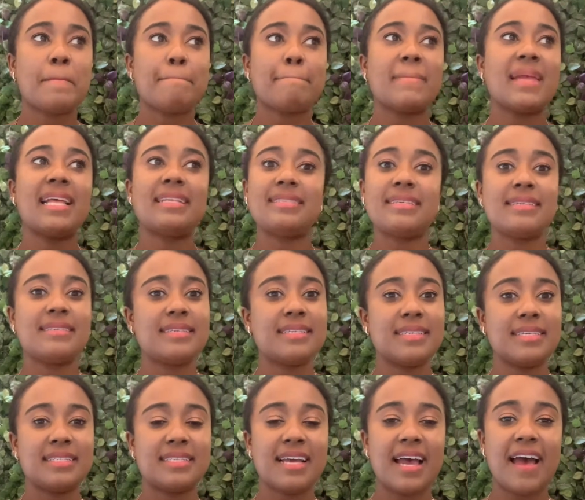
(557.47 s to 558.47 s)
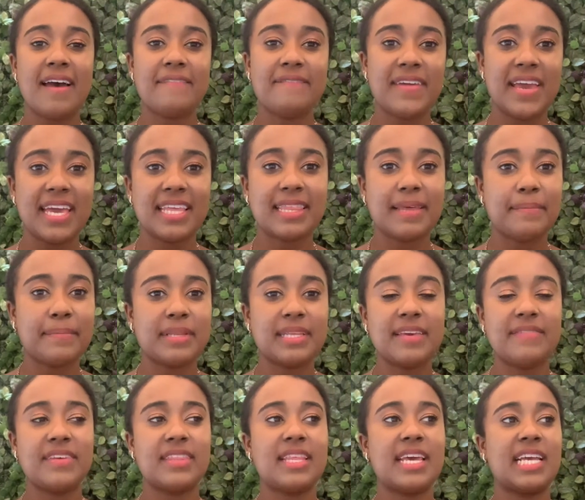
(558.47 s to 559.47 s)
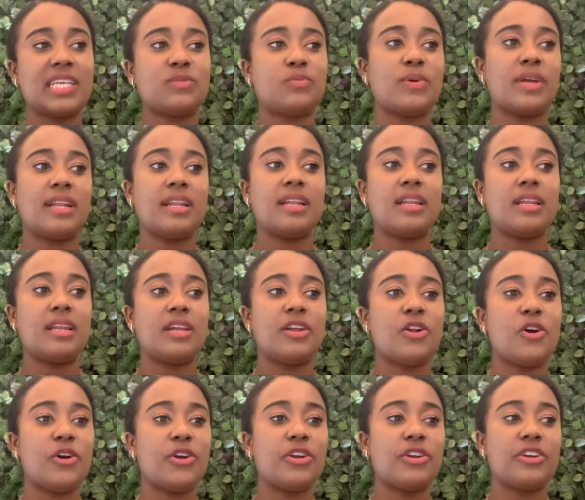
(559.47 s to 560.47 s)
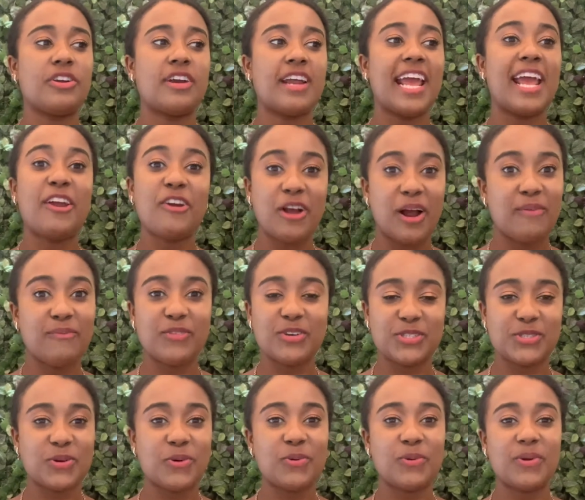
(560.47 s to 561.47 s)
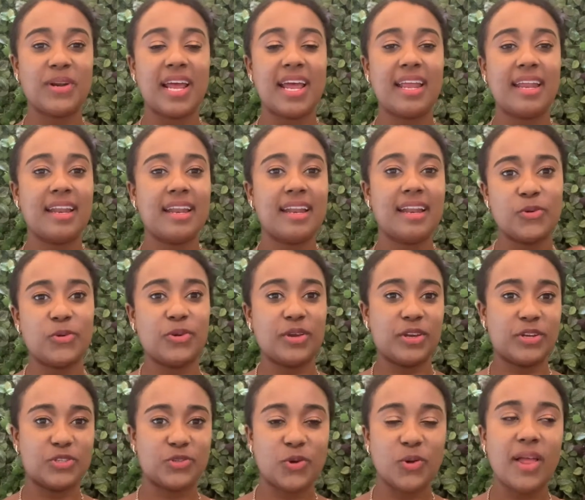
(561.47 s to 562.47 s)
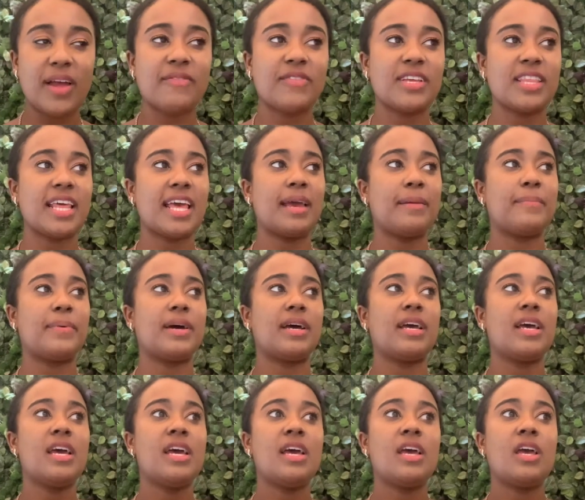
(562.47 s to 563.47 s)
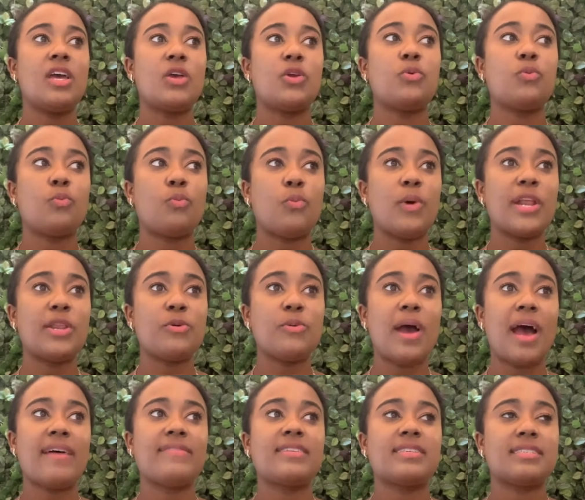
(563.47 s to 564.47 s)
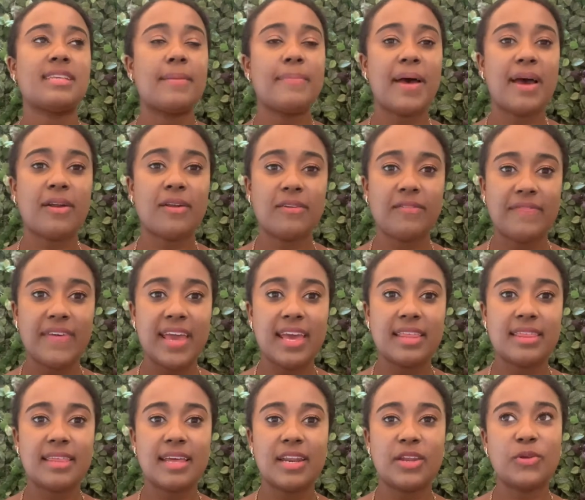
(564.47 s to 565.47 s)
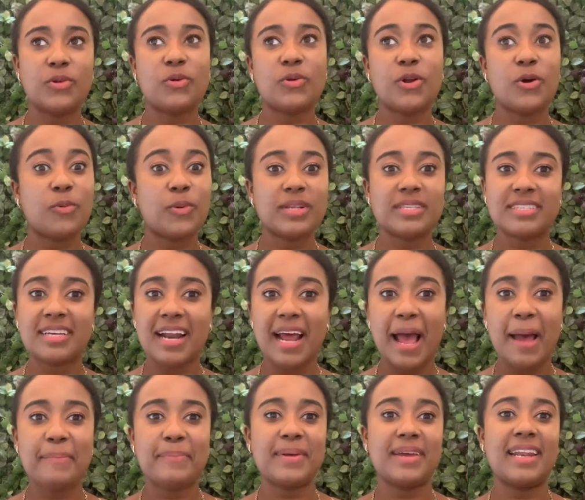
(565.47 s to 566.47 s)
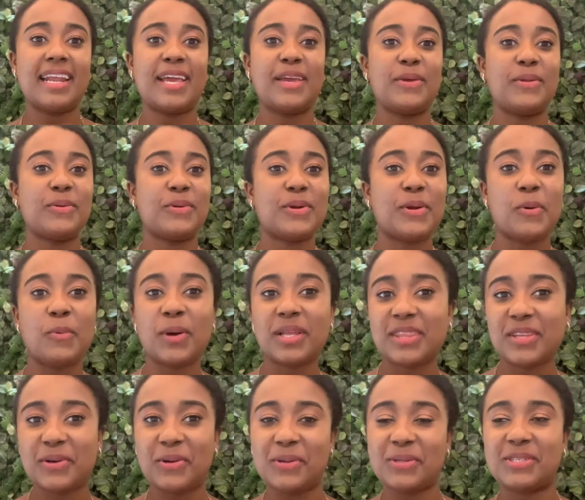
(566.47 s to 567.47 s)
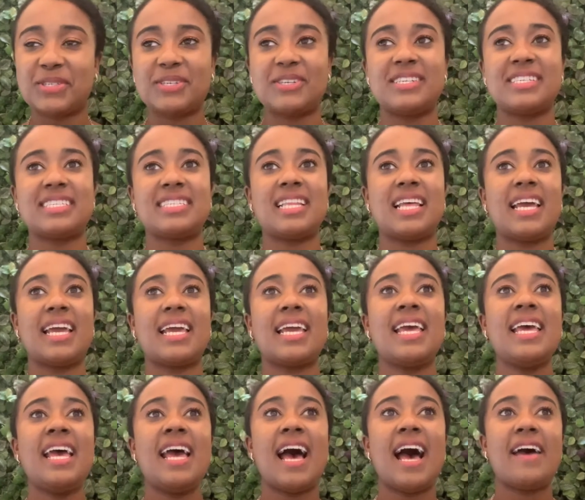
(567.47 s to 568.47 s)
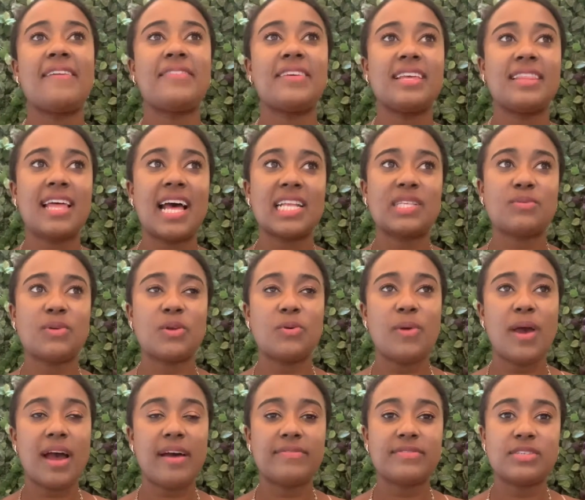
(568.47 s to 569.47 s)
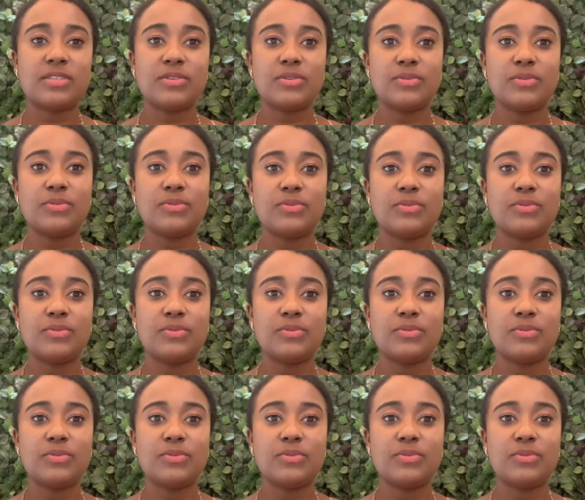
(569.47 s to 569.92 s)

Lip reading: it's easy to have faith and believe in things when, you know, you're in your comfort zone and you control everything. But when you have to step out on faith and you don't know what's going to happen and you don't know what the culture is like, I feel like that's when you have to